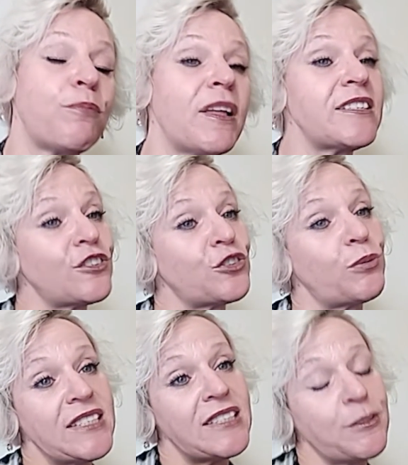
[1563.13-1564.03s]
Plus there's
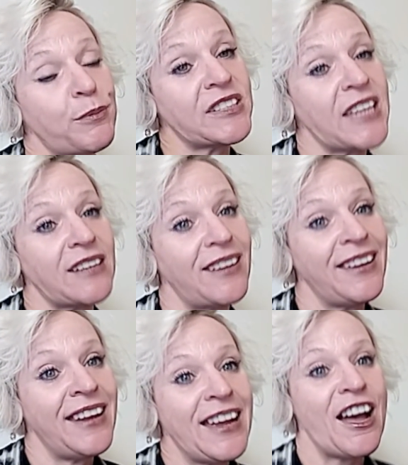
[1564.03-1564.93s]
26%
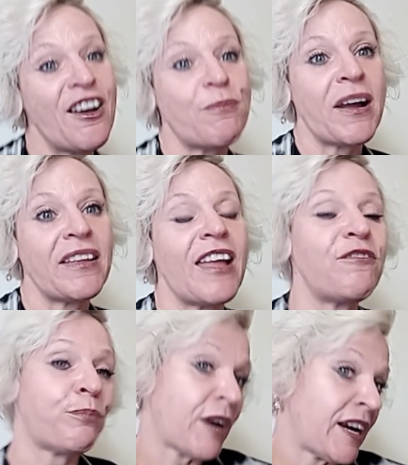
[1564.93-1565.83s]
of my
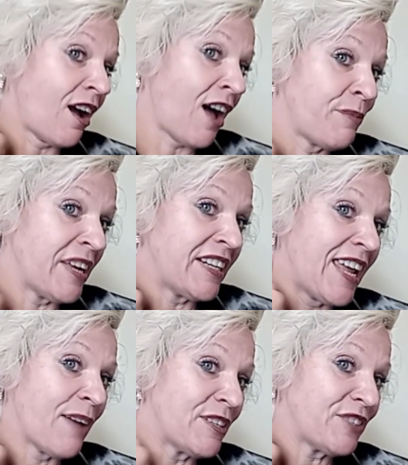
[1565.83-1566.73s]
left brain automated
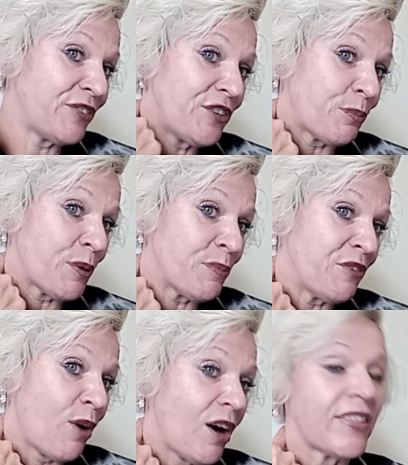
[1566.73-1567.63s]
hemisphere, the primitive
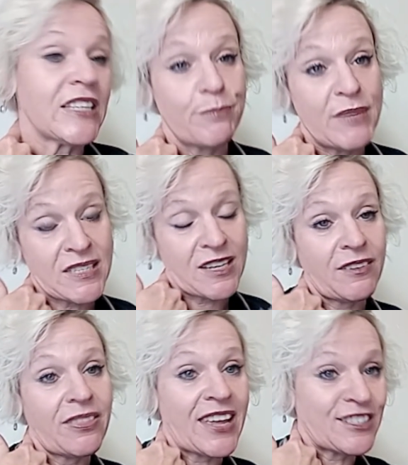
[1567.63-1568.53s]
part, that's
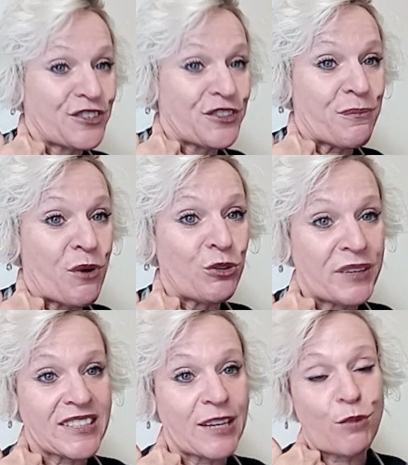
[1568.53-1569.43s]
missing thanks to the mold,
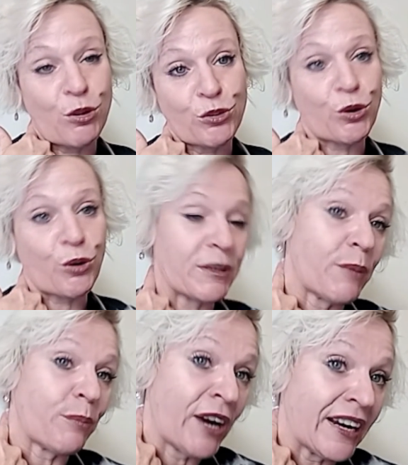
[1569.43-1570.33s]
because I had mold growing in my
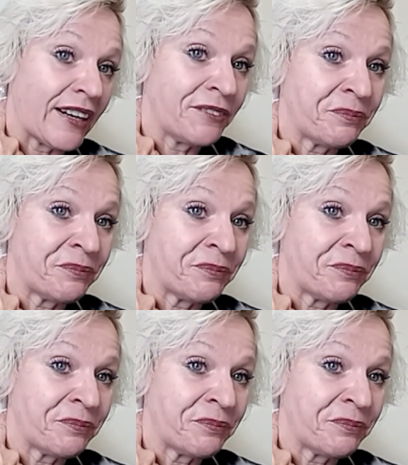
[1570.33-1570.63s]
brain.